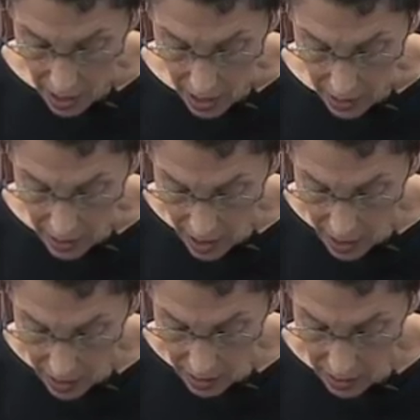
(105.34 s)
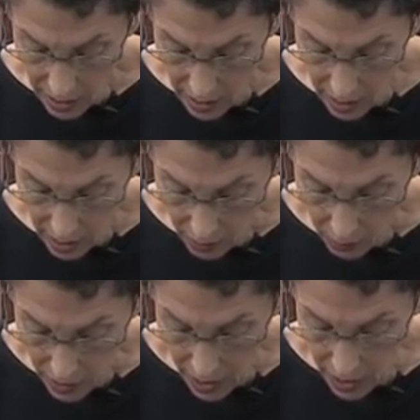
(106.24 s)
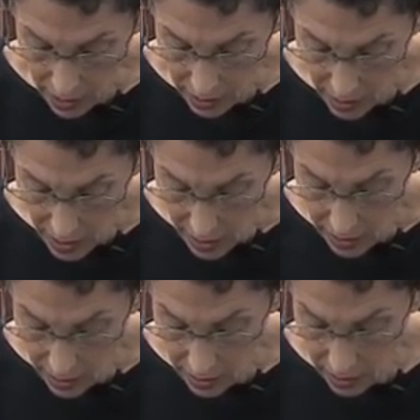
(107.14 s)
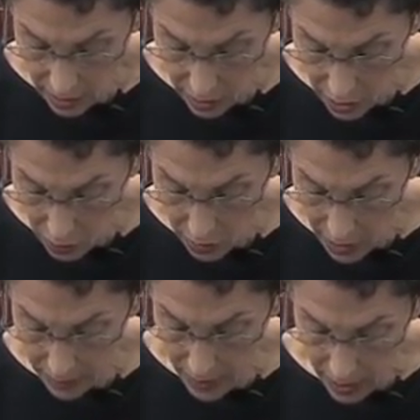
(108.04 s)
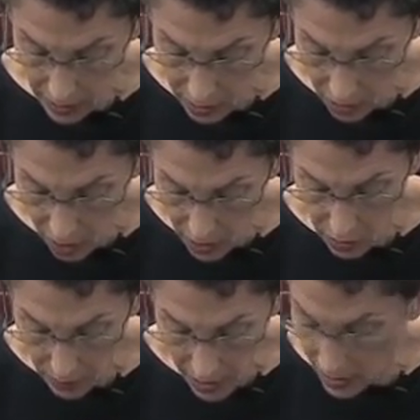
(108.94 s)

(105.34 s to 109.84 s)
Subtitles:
and then when I stick the skewer in my sauce or my